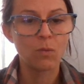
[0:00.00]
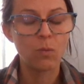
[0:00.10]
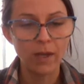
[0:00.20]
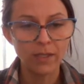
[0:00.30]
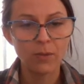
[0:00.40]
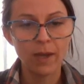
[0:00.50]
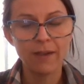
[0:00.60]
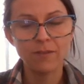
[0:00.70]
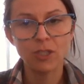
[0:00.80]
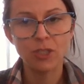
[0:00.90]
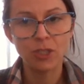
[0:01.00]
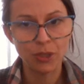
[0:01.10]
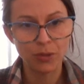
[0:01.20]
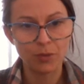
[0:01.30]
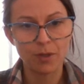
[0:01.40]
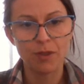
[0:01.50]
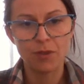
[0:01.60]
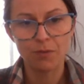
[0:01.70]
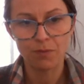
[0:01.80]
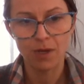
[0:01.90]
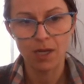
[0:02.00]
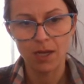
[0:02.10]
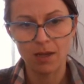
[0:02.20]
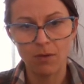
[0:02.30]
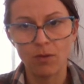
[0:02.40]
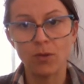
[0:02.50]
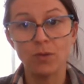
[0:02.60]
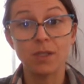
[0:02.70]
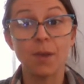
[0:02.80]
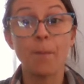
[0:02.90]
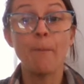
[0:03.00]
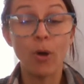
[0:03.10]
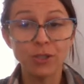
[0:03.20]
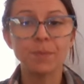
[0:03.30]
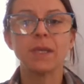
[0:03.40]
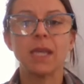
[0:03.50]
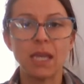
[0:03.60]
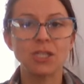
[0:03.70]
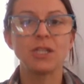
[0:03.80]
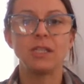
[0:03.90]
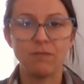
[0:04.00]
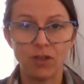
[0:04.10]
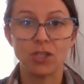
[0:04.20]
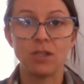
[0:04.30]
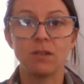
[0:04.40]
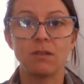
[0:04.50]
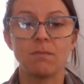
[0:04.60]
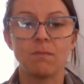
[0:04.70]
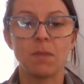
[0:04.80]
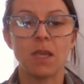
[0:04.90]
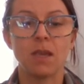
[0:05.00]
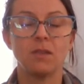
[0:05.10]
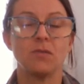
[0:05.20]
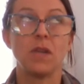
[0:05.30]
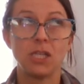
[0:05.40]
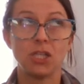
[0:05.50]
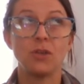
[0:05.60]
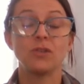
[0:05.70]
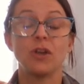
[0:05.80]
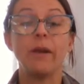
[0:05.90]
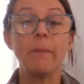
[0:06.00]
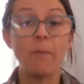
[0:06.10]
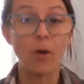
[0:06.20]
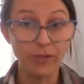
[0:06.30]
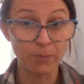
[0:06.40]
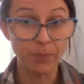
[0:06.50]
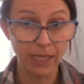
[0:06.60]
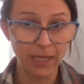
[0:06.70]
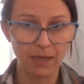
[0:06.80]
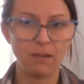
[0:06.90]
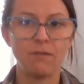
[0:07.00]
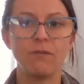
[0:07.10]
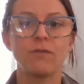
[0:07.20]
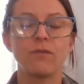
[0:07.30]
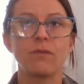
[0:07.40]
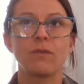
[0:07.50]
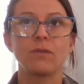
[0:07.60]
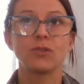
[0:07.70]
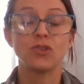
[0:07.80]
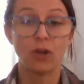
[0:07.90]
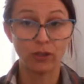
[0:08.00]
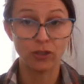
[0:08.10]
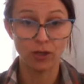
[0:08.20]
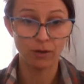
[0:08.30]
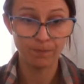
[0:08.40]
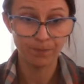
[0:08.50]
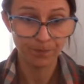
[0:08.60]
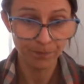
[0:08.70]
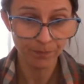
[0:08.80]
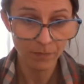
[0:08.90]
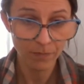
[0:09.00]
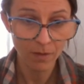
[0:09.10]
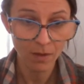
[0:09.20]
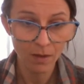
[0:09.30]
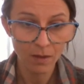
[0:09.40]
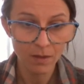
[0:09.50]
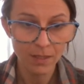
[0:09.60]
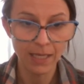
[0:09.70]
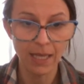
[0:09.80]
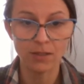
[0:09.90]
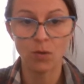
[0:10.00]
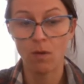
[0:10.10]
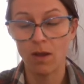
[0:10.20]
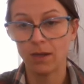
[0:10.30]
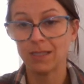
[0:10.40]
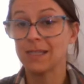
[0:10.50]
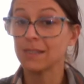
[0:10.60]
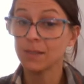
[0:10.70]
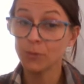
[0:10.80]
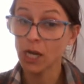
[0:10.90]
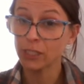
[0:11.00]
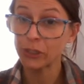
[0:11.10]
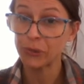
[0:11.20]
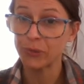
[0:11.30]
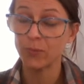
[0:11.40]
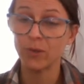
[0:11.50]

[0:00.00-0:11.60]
What do I have to do to 3 using multiplication and division? Because ratios are a multiplicative structure to get to 1. It's not subtract 2.